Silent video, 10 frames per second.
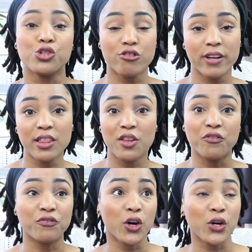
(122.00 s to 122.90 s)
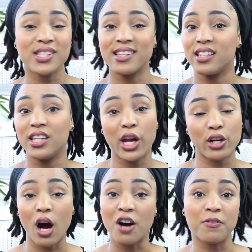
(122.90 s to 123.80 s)
during the first
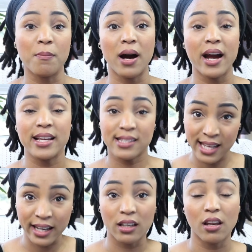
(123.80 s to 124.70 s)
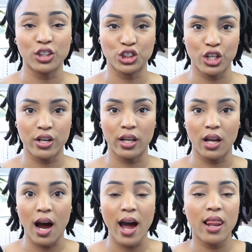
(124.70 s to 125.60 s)
year of my second lock
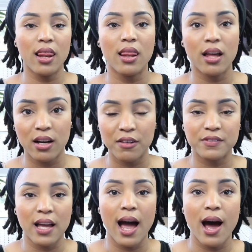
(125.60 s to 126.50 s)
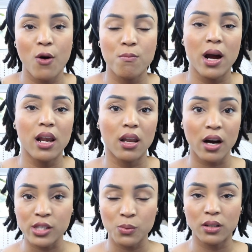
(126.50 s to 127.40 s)
journey I loved how my
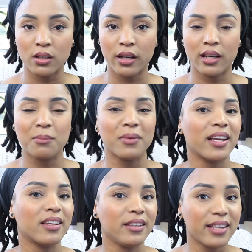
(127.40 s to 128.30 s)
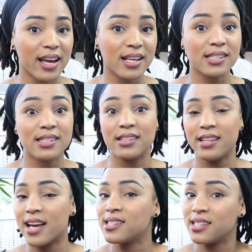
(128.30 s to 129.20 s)
locks were looking I'm like yes
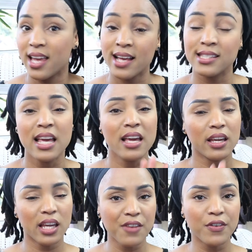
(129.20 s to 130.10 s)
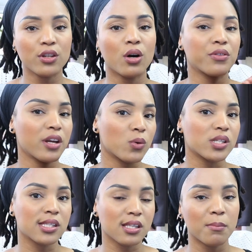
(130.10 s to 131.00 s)
yes yes even though there were
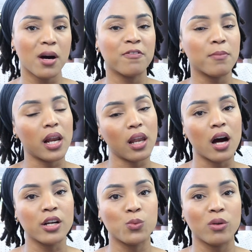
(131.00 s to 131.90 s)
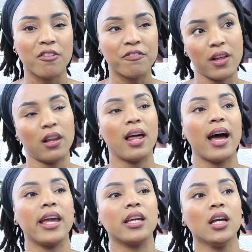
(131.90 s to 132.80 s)
some of my locks where I felt
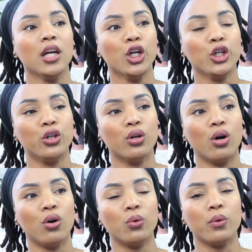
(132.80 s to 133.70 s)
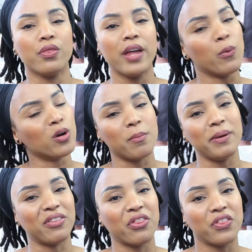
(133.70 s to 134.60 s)
like you know they were a
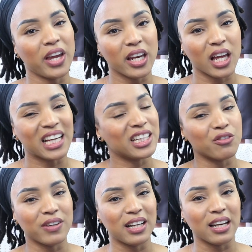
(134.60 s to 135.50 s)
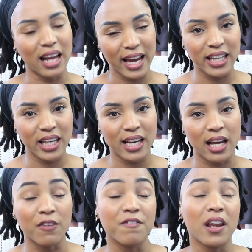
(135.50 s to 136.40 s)
bit thin and I didn't really like it
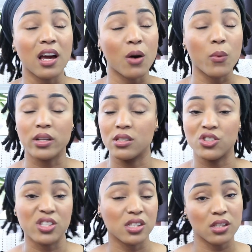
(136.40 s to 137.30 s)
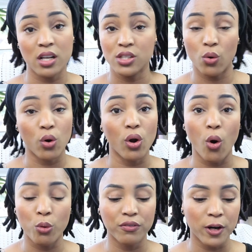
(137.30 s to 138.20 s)
and I felt like I wanted to just start it all
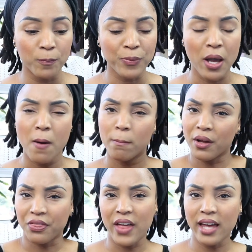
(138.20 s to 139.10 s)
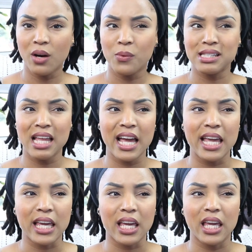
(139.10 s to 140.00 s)
over but then I was
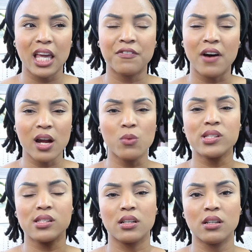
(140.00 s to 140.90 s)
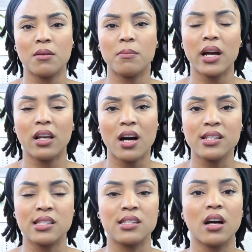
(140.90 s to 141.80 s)
like if I was to cut my
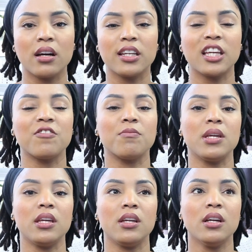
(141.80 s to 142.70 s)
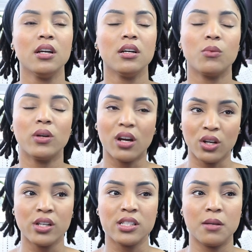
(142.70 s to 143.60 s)
locks it's not gonna give me well
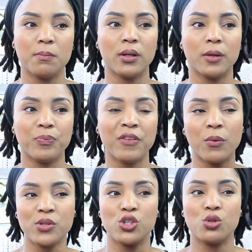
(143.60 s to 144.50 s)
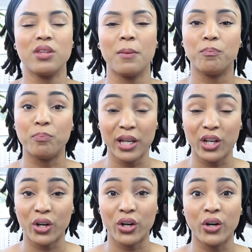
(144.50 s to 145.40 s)
not cut it but if I was to do them
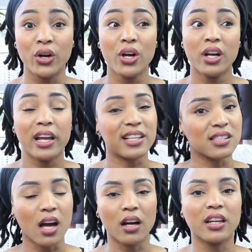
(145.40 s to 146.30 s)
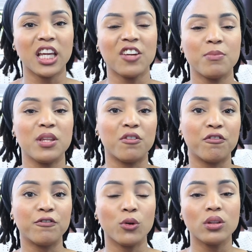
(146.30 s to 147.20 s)
bigger it's not going to give me the
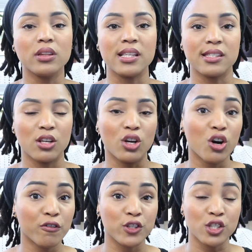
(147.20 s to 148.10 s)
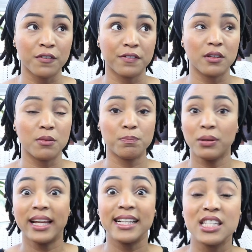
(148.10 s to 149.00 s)
fullness, the coverage of the
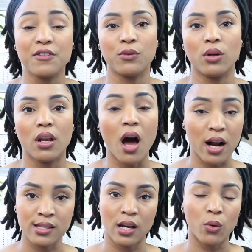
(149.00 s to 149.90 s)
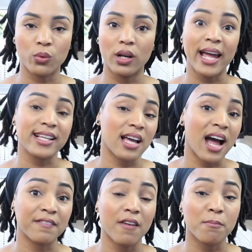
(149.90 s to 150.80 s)
plentiful locks that I would like to
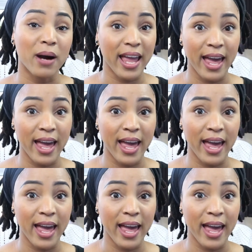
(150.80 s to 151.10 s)
have on my